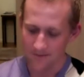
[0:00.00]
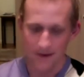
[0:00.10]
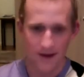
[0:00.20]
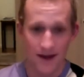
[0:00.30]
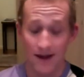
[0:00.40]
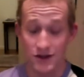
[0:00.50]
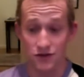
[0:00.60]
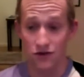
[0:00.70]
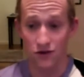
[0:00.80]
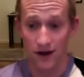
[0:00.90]
Yeah, it's
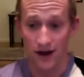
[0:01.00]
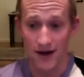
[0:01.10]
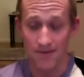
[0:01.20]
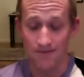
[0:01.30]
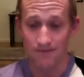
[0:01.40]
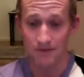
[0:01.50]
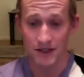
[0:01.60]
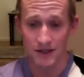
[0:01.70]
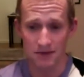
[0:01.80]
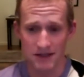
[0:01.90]
true.
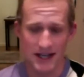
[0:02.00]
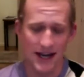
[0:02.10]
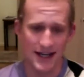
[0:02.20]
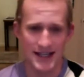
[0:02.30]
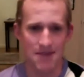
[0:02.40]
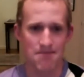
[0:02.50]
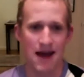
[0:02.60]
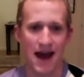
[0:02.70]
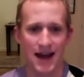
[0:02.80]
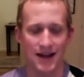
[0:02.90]
But taking a step
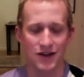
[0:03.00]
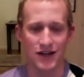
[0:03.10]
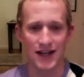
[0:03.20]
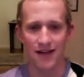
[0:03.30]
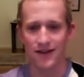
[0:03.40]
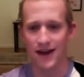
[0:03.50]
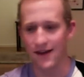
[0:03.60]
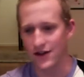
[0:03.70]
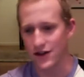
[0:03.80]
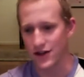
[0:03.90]
back and looking at
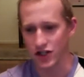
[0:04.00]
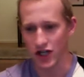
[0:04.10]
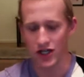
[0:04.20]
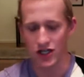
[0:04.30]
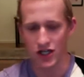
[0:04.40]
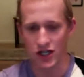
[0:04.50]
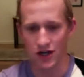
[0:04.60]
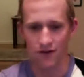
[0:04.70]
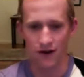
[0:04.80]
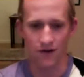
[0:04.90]
kind of the changing
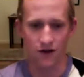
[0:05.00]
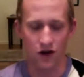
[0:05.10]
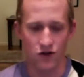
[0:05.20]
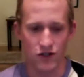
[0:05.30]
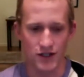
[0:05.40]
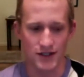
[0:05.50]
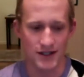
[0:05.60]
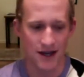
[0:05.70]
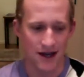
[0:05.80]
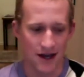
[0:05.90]
of
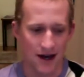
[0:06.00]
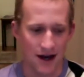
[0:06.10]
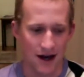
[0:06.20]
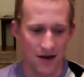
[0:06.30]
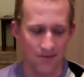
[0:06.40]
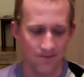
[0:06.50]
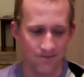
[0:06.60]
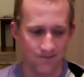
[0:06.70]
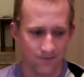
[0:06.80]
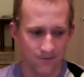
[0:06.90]
coaches, there
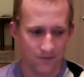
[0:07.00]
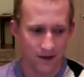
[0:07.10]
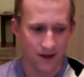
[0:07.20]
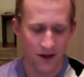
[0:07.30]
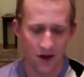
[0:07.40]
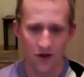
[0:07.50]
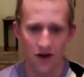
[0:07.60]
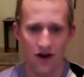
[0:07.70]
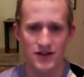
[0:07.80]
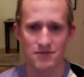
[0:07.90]

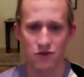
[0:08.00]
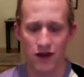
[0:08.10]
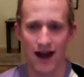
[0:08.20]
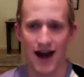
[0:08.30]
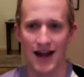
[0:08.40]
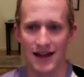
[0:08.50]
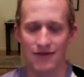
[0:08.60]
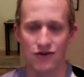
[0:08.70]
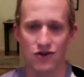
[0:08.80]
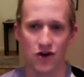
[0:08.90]
are some really
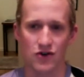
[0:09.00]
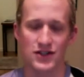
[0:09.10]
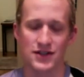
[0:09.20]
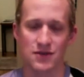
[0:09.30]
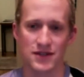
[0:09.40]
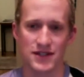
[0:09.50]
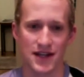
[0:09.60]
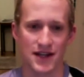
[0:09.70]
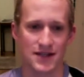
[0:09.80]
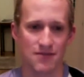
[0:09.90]
high-level coaches that we see
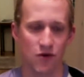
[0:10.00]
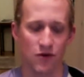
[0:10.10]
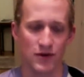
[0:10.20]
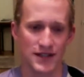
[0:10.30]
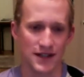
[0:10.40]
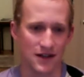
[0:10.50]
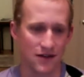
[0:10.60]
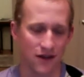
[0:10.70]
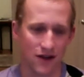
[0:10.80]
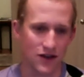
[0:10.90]
in the sport. We see
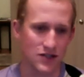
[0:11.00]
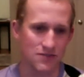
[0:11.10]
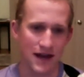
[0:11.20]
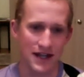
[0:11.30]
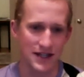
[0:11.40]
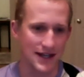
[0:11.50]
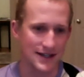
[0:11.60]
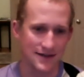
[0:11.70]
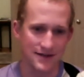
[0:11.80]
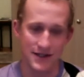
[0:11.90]
Cliff English, Matt
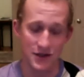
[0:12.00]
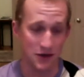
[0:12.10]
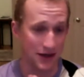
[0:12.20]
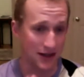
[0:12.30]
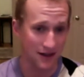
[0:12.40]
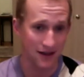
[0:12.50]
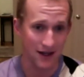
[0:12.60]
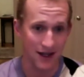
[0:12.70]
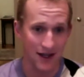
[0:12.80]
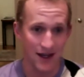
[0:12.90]
Dixon, Siri Lindley,